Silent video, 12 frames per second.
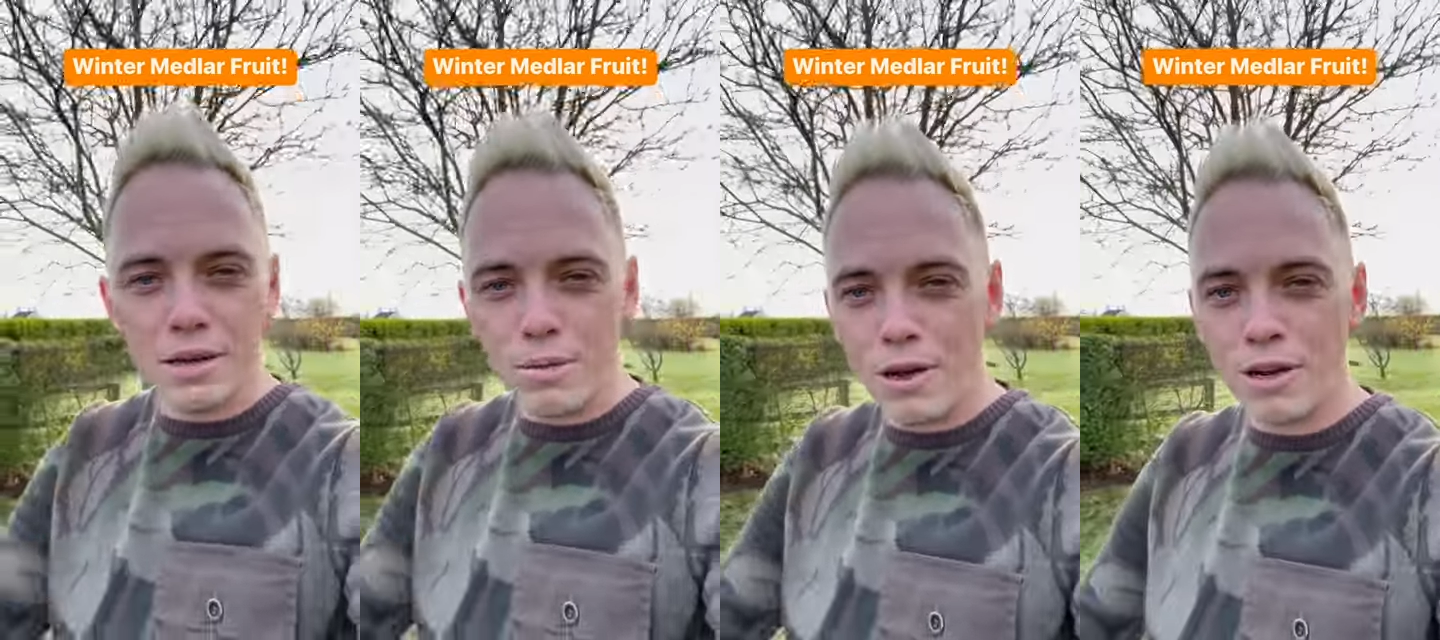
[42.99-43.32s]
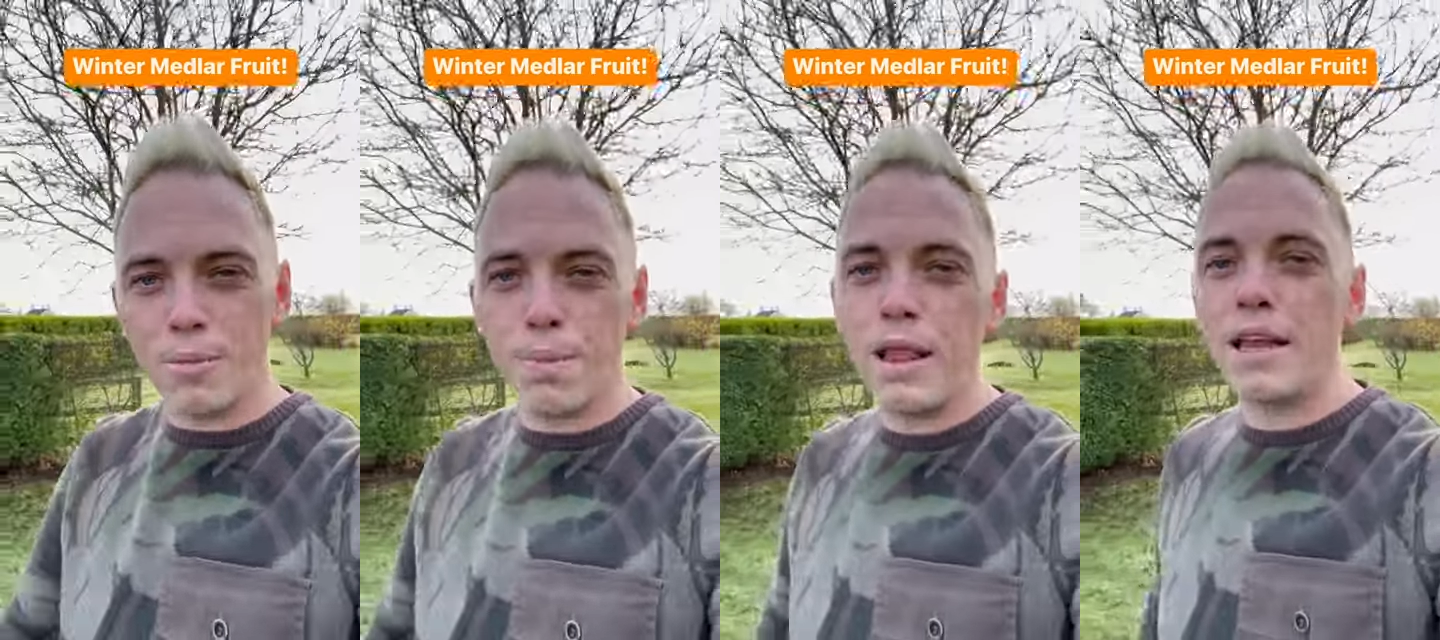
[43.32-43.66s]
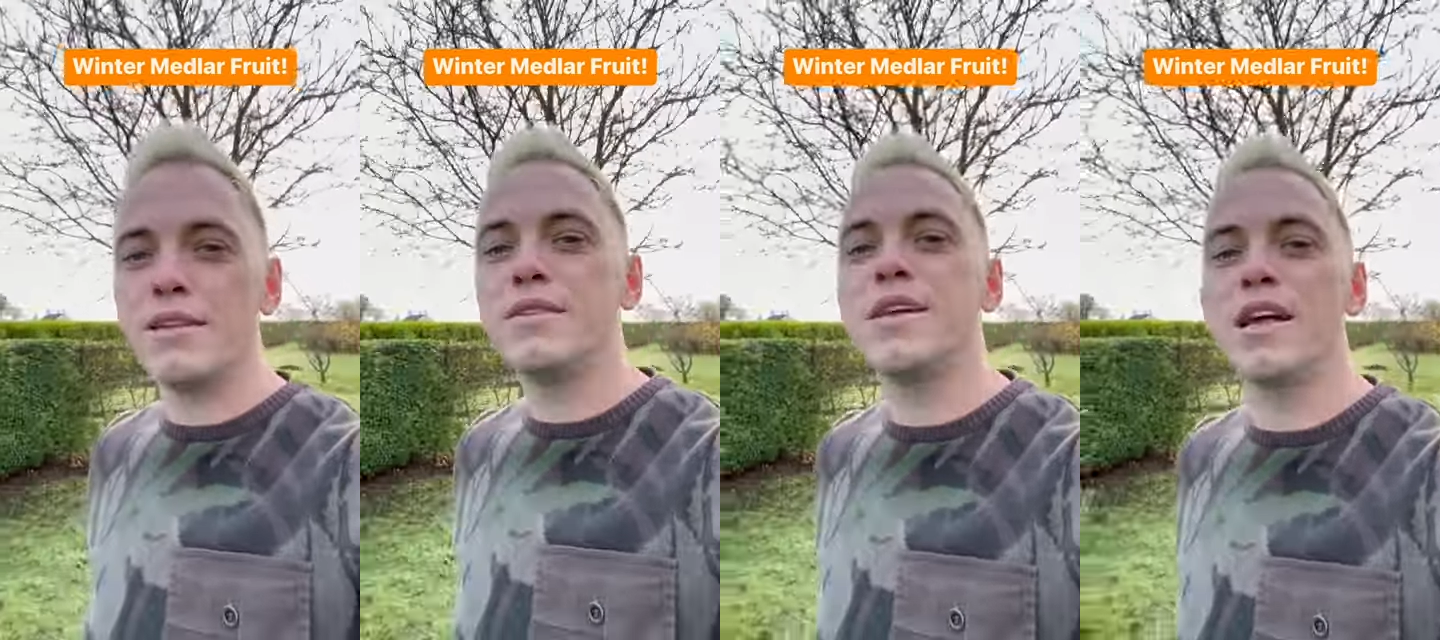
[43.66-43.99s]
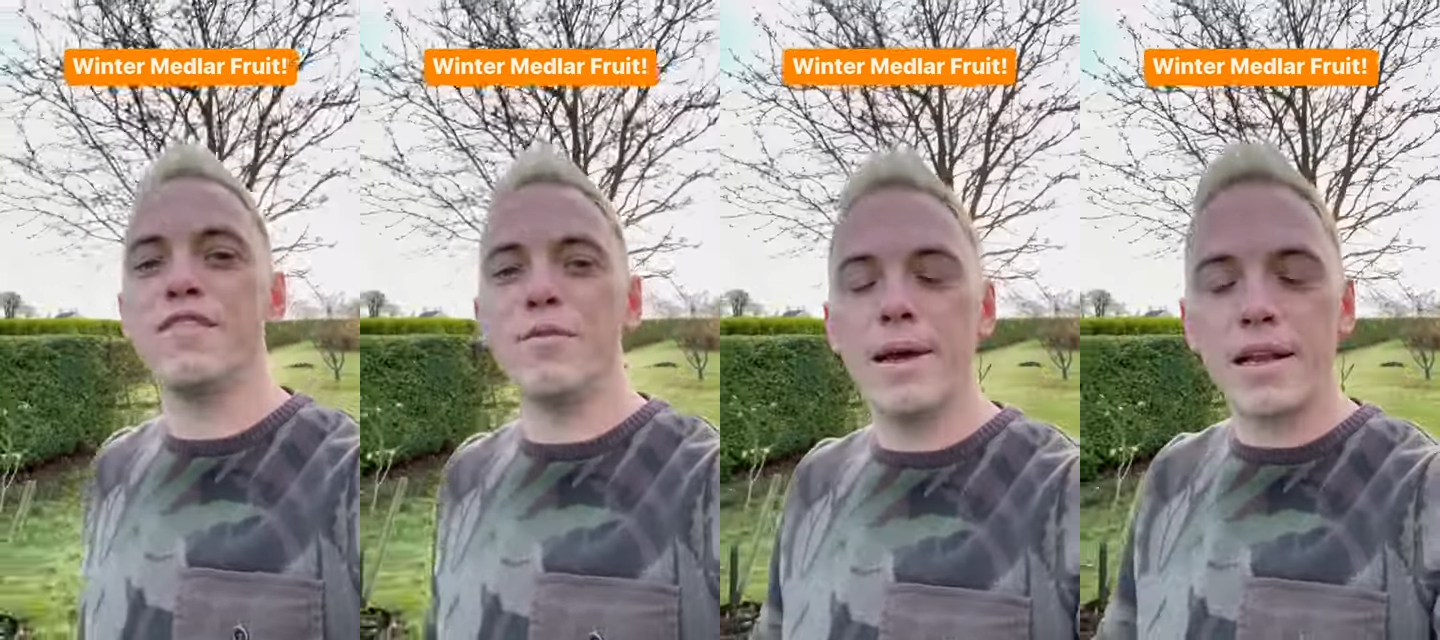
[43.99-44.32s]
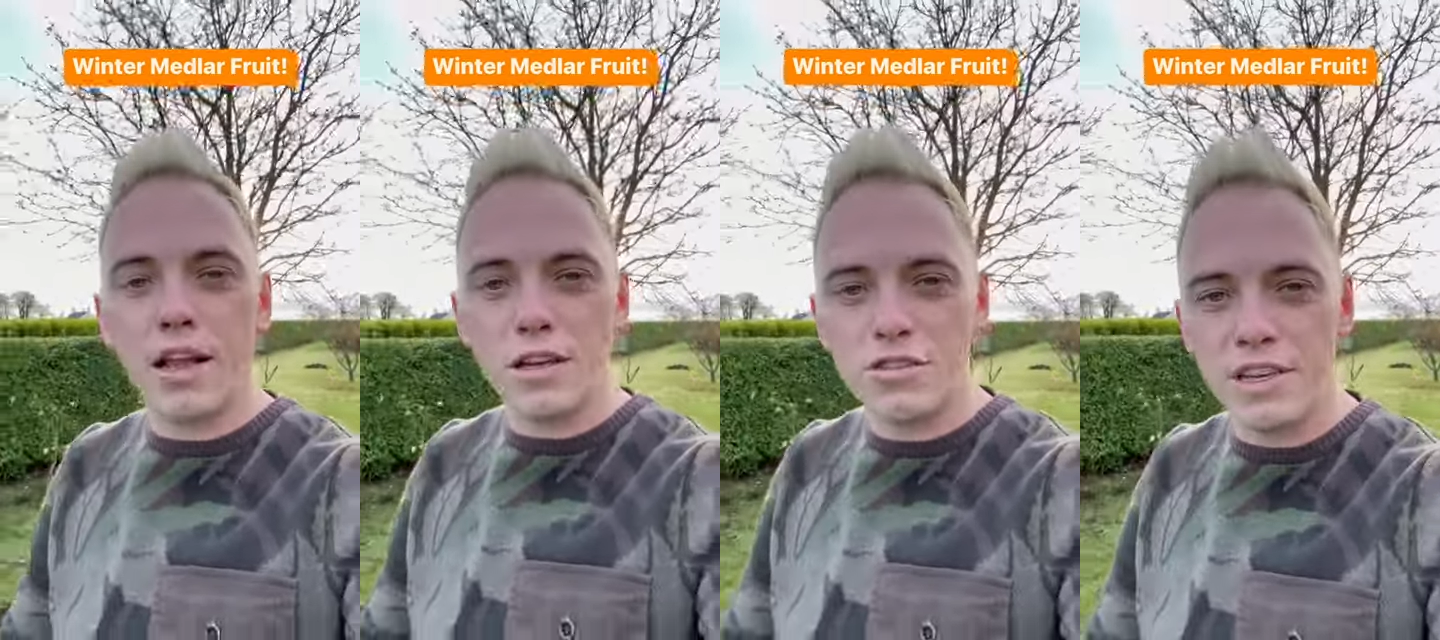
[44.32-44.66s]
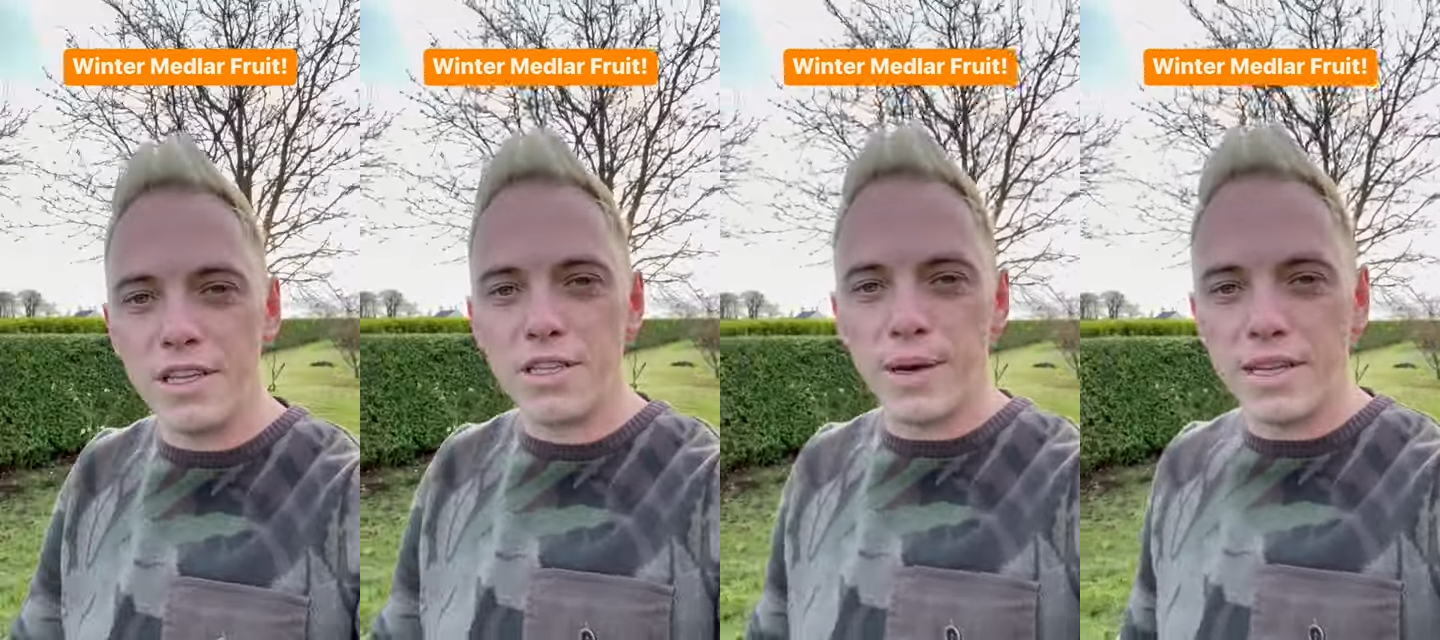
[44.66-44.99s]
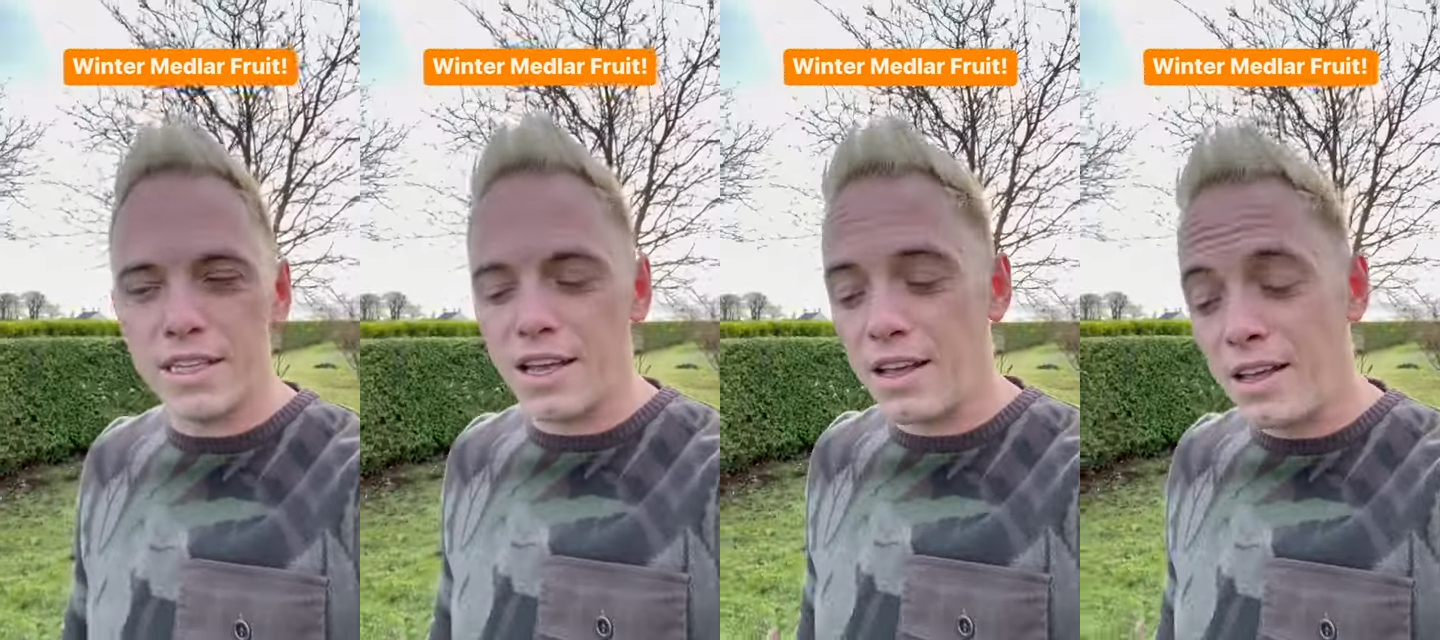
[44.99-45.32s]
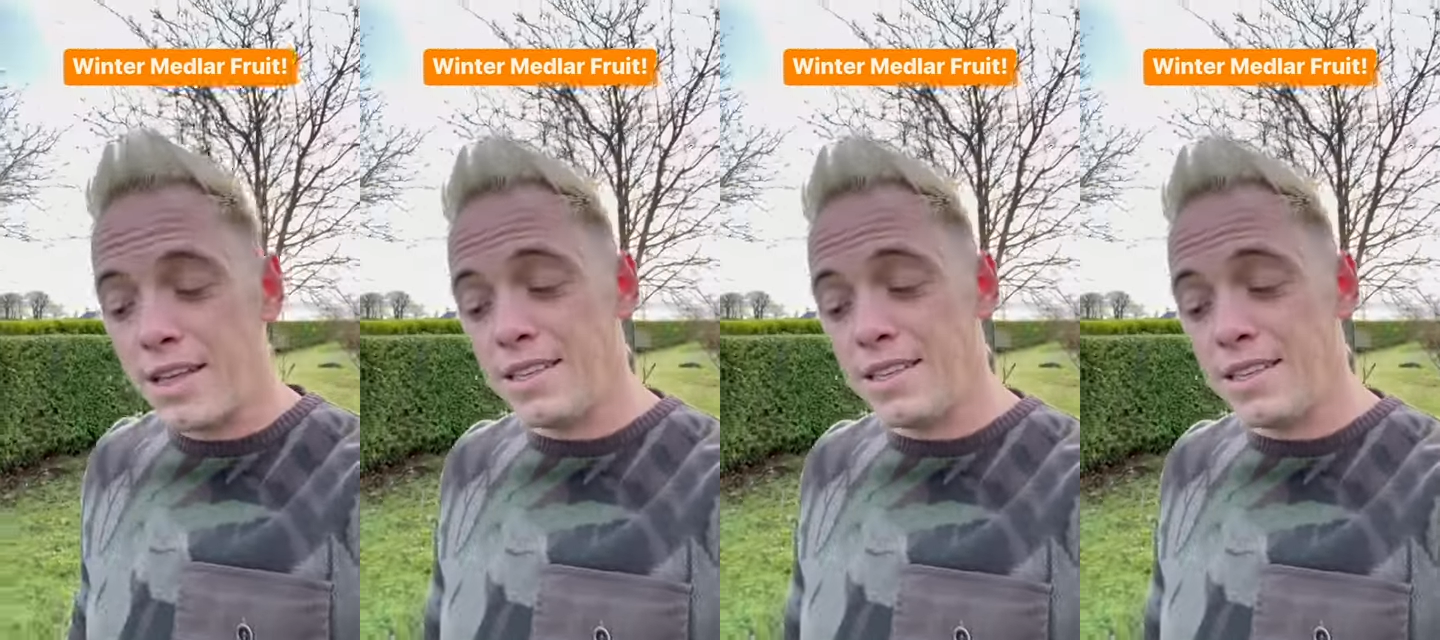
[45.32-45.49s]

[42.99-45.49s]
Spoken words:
Why not plant yourself a medlar tree this winter